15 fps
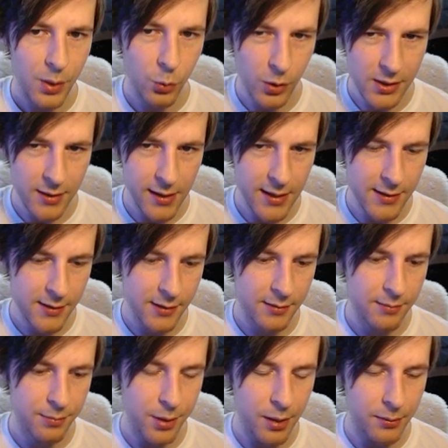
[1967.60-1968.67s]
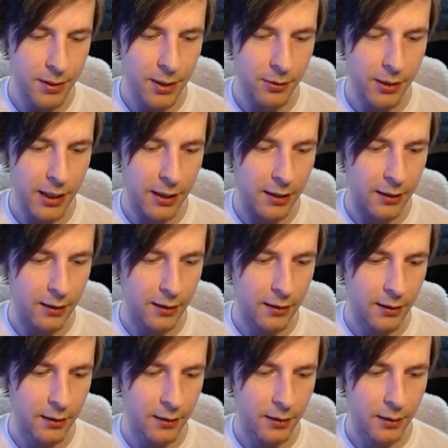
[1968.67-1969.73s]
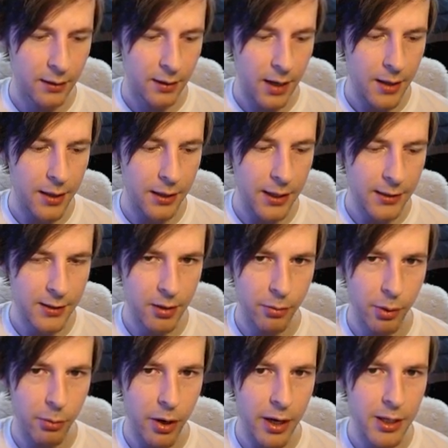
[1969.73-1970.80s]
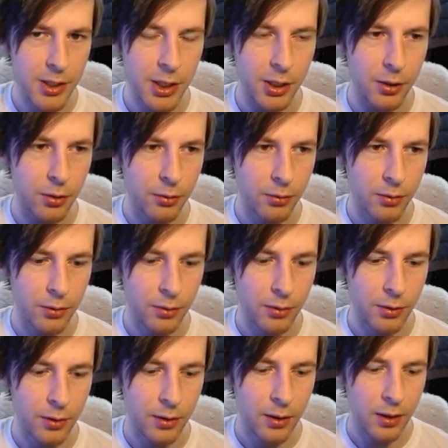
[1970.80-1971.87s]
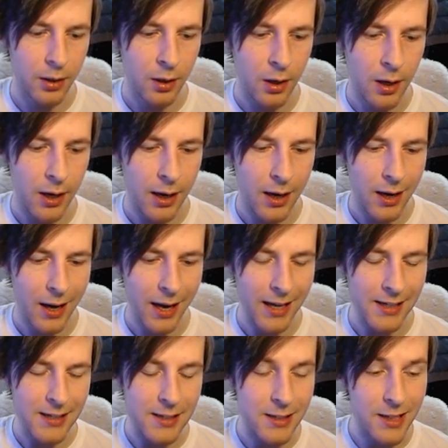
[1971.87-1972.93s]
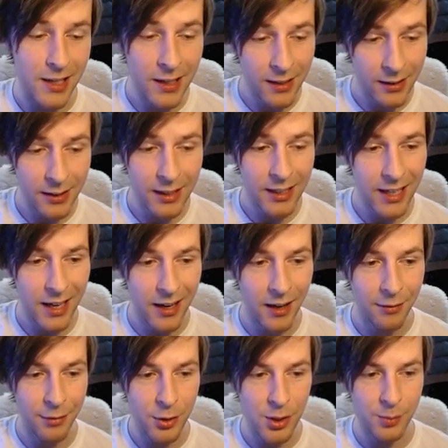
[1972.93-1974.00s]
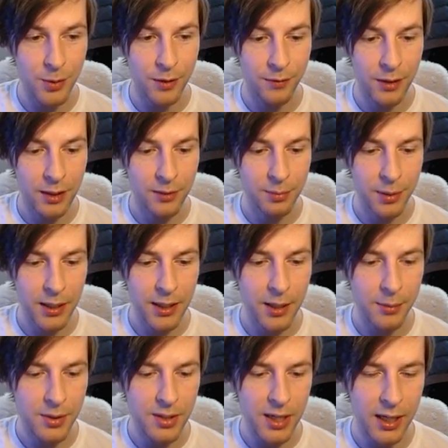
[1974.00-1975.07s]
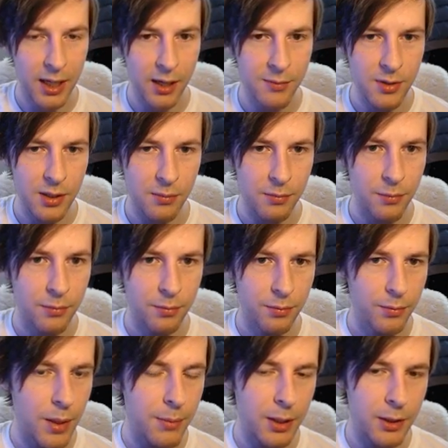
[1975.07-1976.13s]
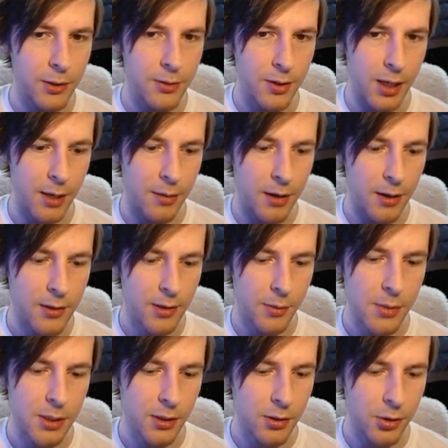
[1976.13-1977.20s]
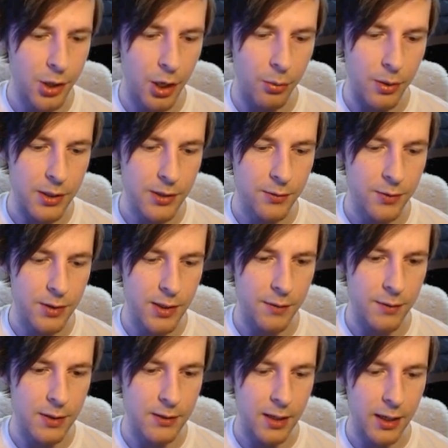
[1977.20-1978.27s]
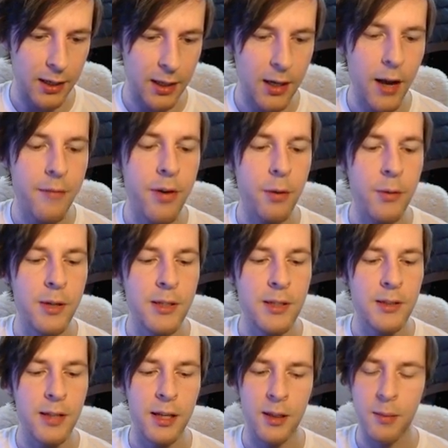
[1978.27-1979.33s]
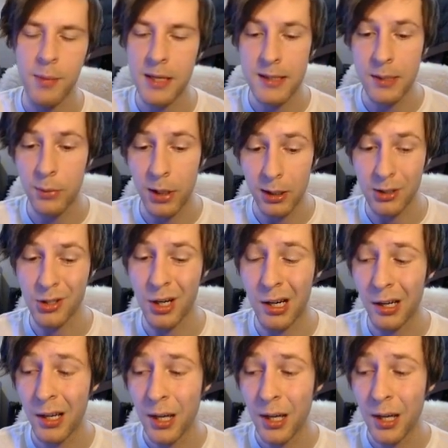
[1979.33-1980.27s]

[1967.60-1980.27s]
What's this? Probably don't care. I think next turn we run HQ ideally get a future perfect, play a couple side games, and maybe close the game out. So I'm just gonna draw once for safety's sake. And I've had worse is like the best thing we could have draw.